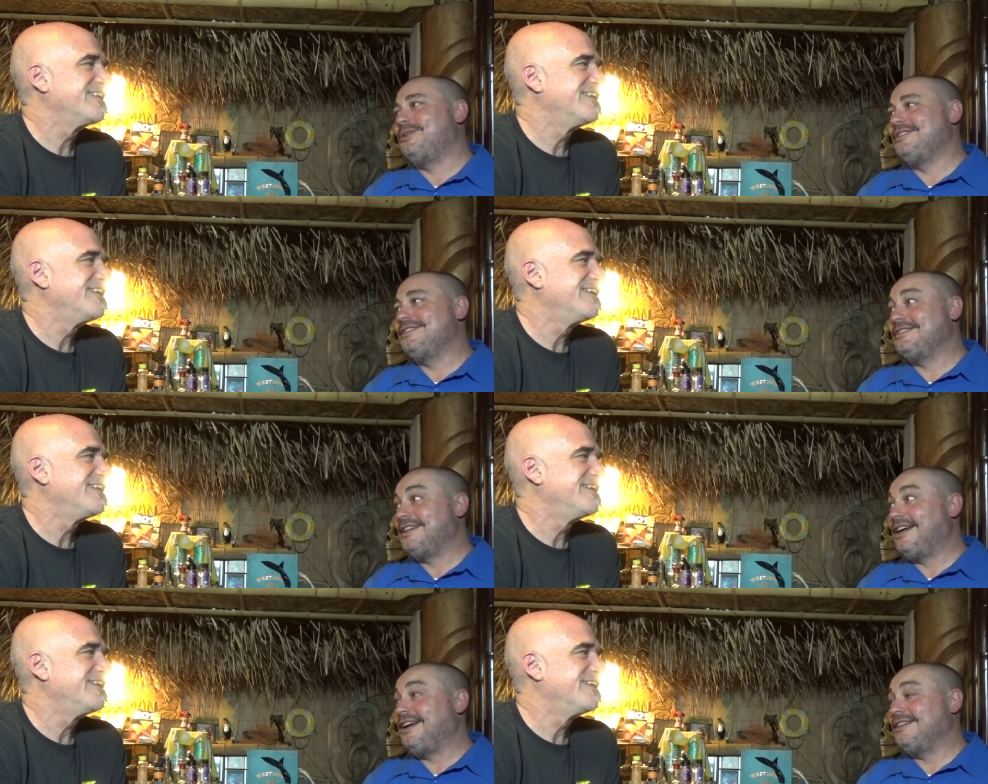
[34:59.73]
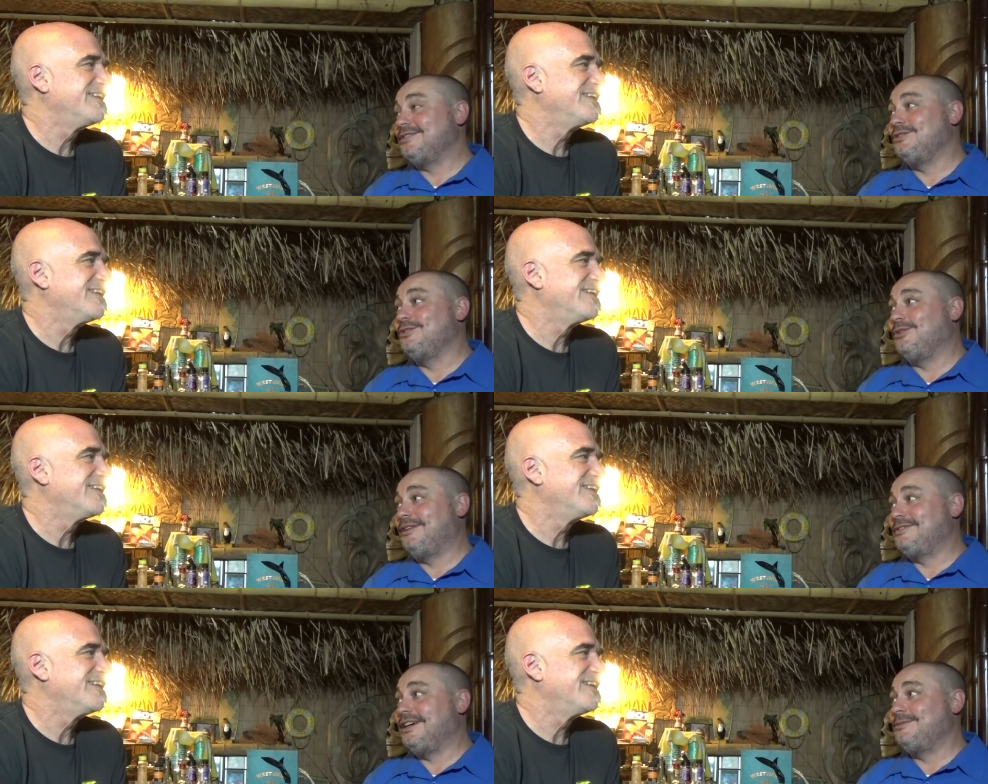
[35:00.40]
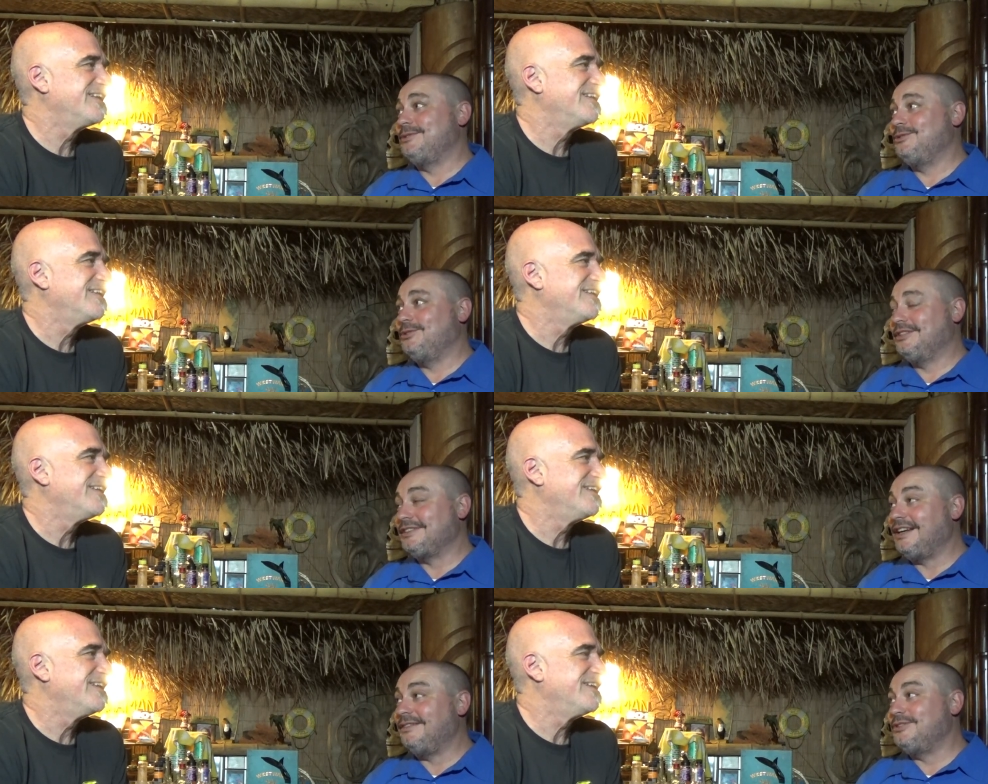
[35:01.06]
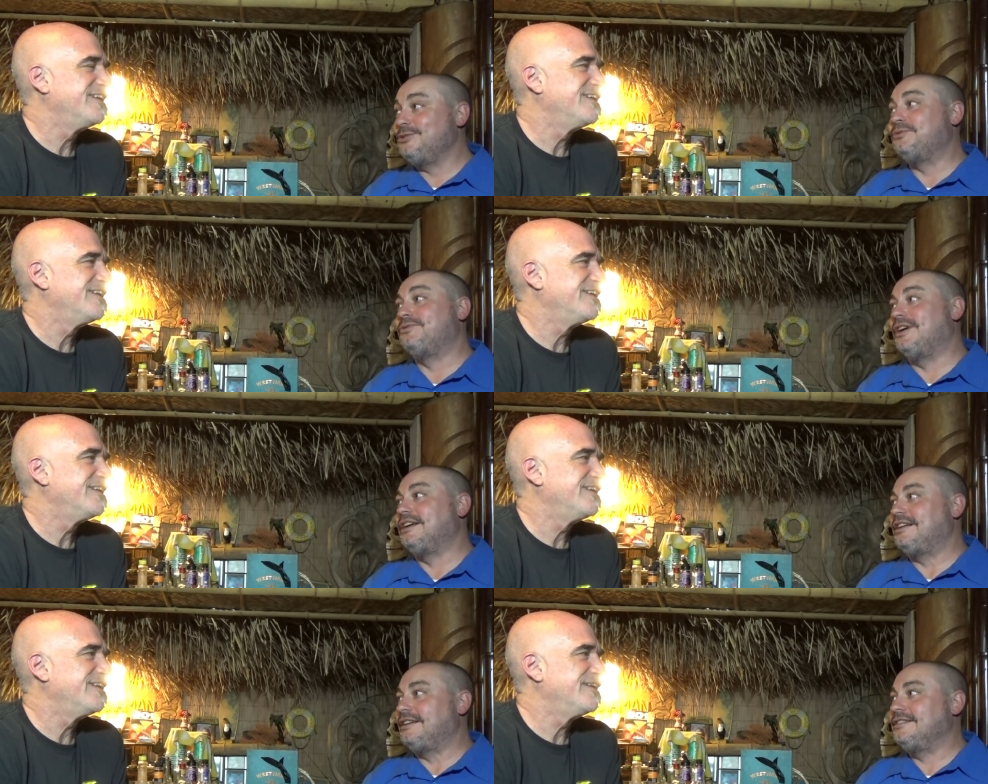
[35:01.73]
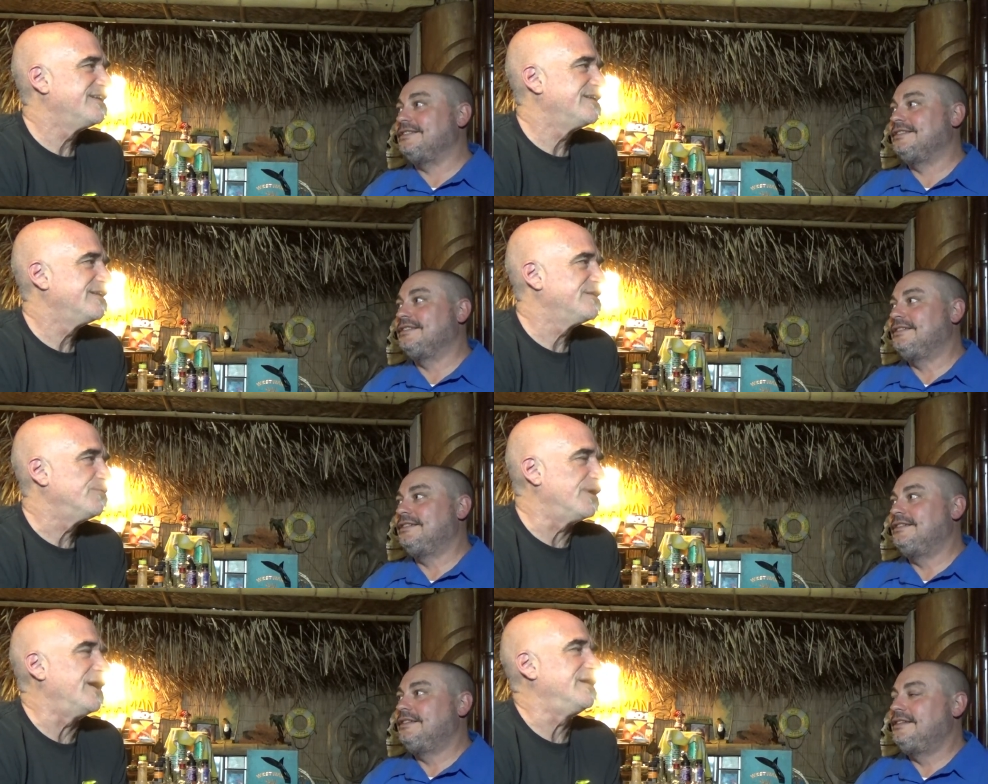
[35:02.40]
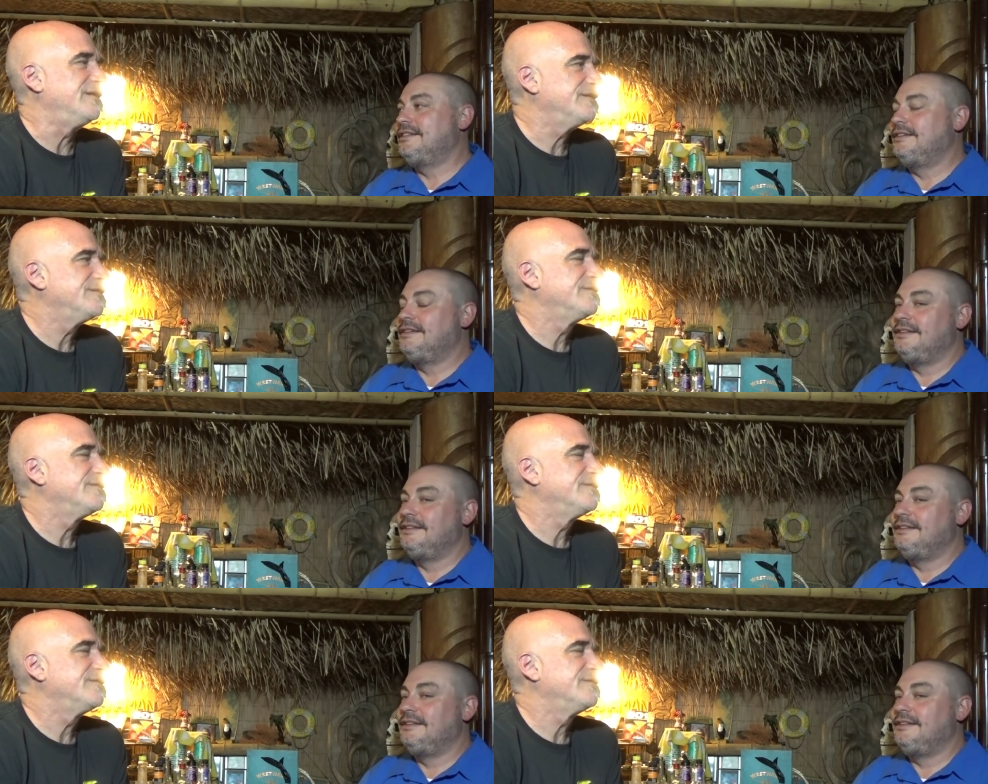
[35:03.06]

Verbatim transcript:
Speaker 1: process, and I actually don't have time to do it because I'd have to do it Friday. Right.